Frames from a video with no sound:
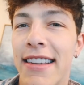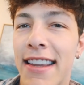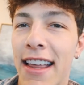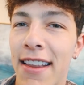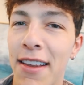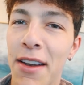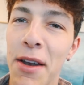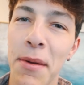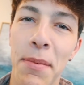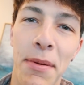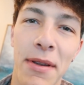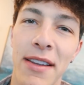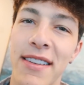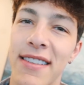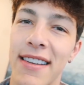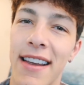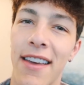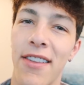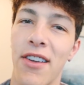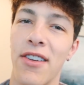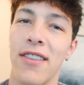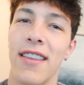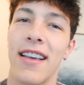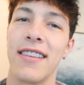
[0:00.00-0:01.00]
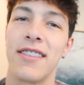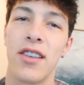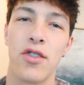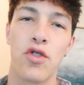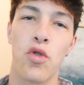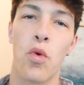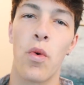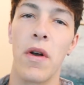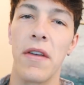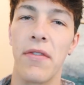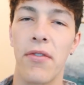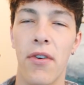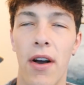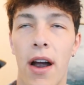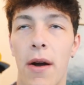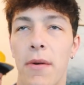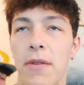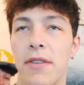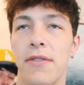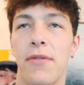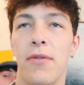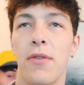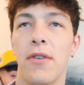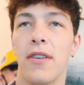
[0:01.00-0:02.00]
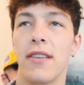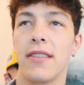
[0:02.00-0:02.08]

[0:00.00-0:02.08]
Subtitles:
They literally put this together in less than 24 hours for